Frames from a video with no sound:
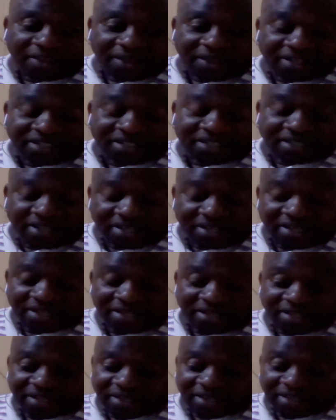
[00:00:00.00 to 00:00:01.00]
that
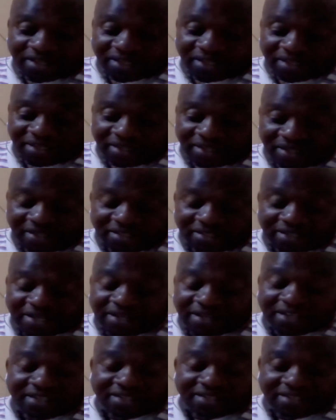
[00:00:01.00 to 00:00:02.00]
he is
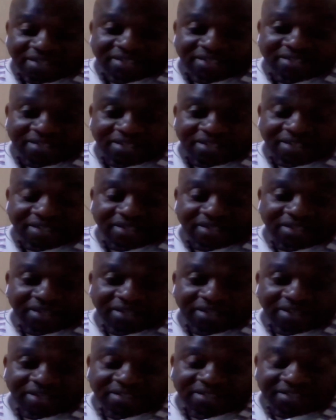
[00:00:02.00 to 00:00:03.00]
an existing
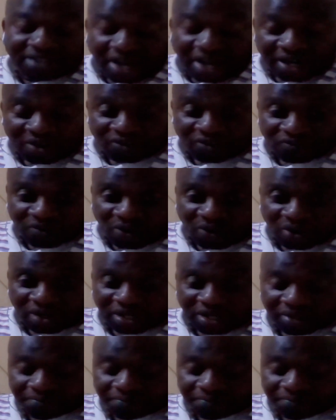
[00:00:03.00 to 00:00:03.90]
child of God.